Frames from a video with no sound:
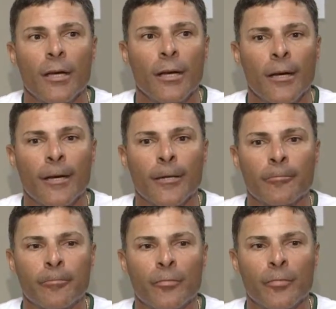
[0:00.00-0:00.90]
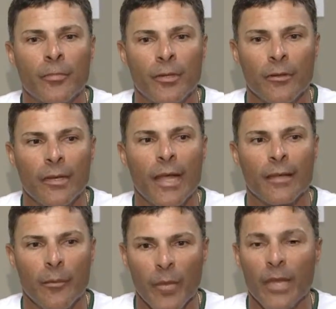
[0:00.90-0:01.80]
Um, they're
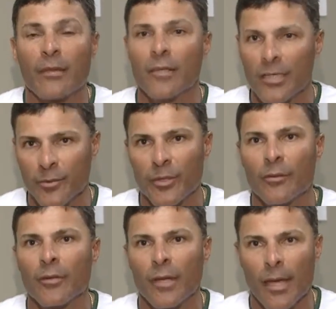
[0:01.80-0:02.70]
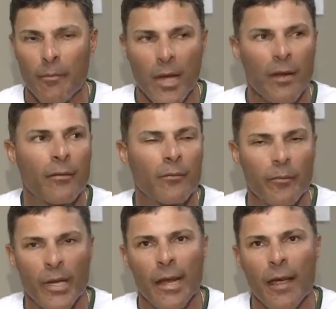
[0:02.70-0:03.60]
like they make adjustment. You know, get better
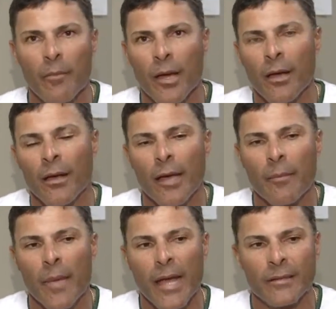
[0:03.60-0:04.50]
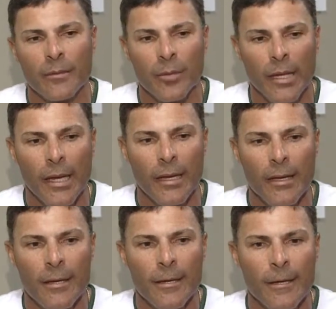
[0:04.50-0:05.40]
better at, uh, at bats and play.
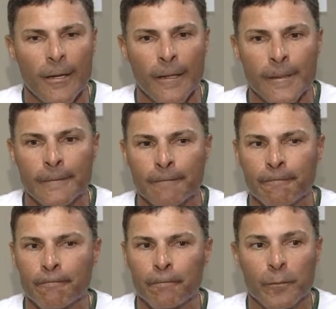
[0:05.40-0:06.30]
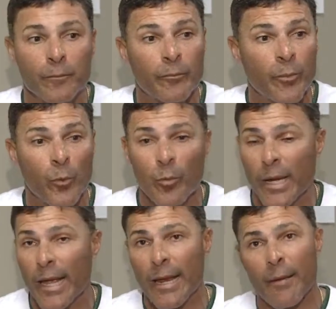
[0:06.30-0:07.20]
Um, we
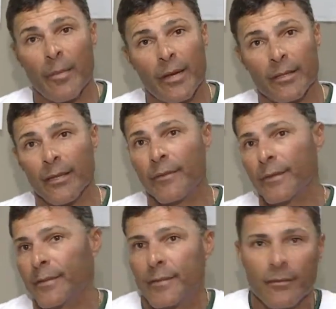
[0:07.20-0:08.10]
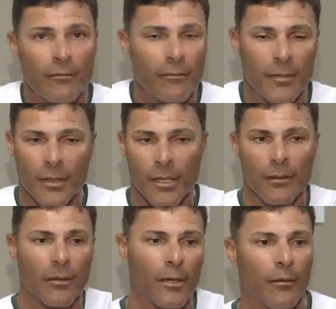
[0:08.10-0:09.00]
play a lot better defense
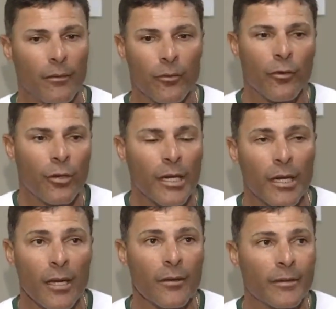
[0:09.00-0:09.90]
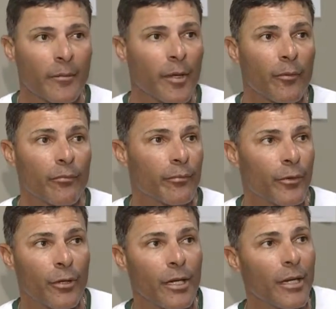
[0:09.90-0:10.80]
than, than early in the years. I mean,
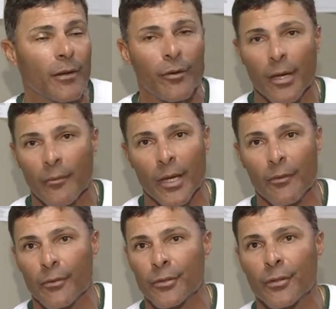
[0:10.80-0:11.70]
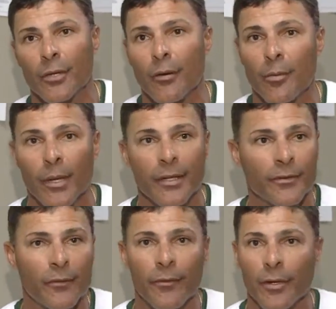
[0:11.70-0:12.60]
early in the year we can be able to turn double plays.
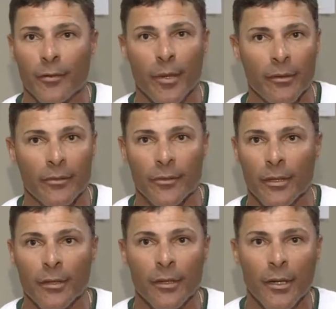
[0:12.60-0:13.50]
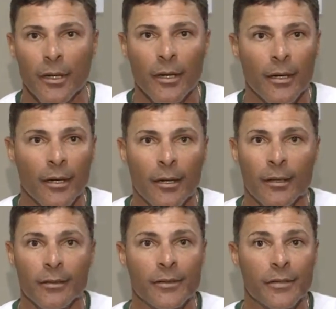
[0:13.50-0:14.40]
So far, we've been turning
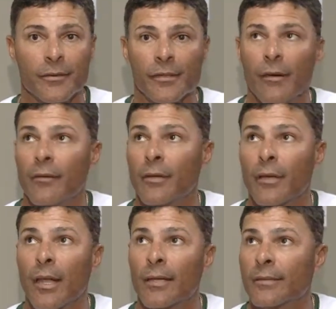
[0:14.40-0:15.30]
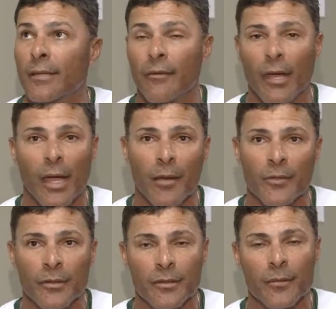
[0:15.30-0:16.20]
uh, six or seven in the last seven
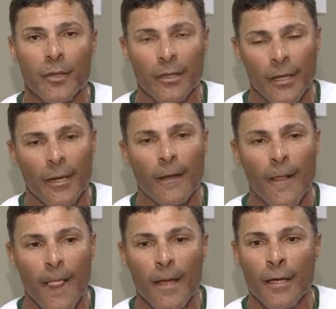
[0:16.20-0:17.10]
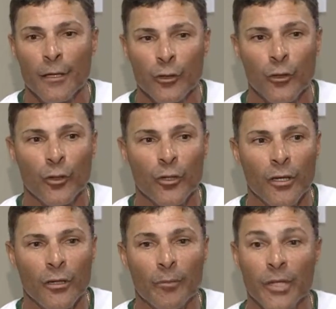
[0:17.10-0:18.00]
games. So uh, something that uh, the
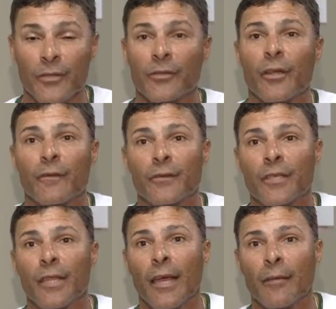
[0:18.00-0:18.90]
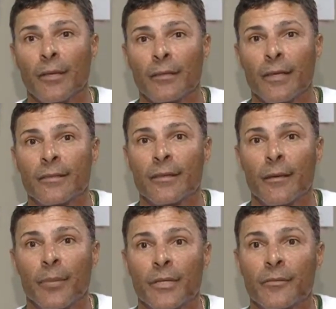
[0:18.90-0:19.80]
pitchers love to see that because that's
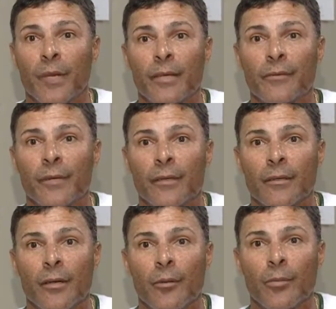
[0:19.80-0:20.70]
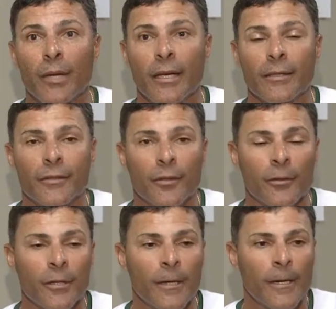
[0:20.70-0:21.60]
our pitcher's best friend in double play.
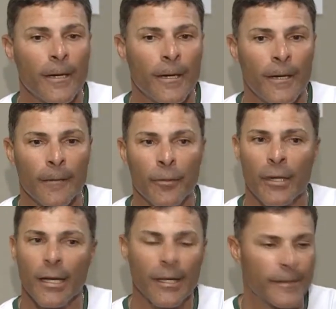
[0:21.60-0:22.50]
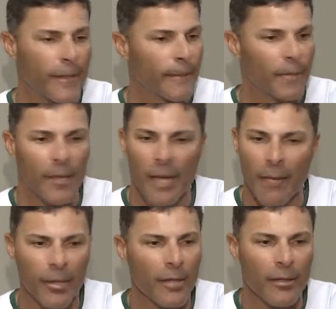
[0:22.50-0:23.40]
So, uh, but uh, like I said, I'm
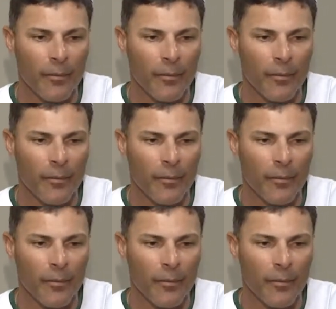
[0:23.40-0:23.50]
happy.